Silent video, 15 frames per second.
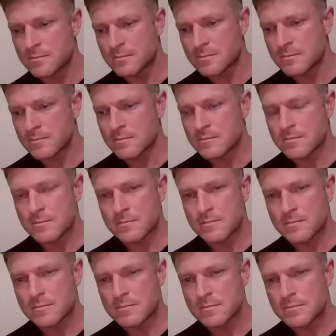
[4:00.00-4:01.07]

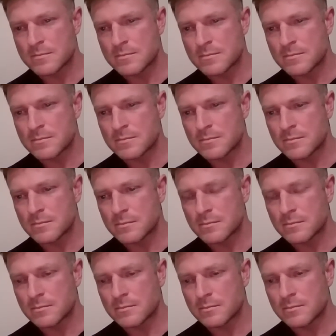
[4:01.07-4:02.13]

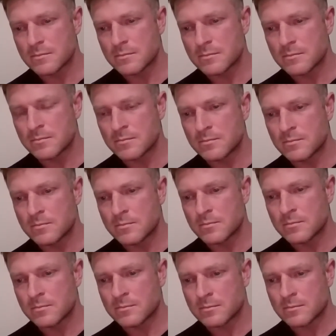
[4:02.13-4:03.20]

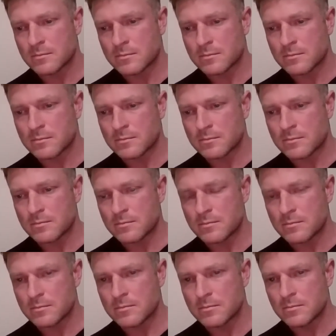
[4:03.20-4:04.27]

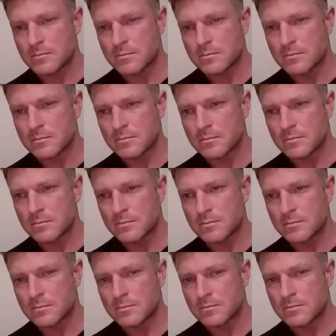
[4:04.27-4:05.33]

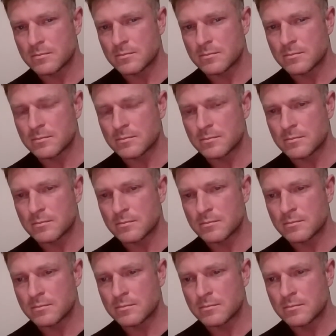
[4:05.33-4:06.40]

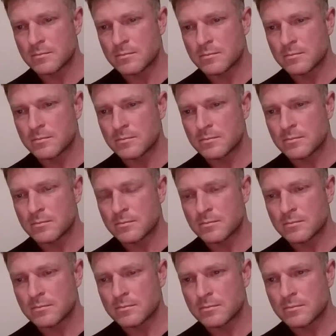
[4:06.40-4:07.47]

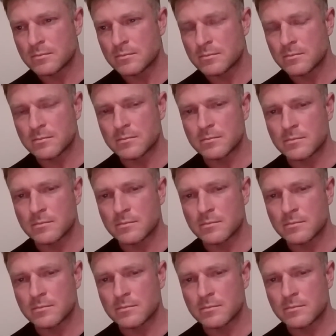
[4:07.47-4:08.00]
No words are spoken by the person on screen.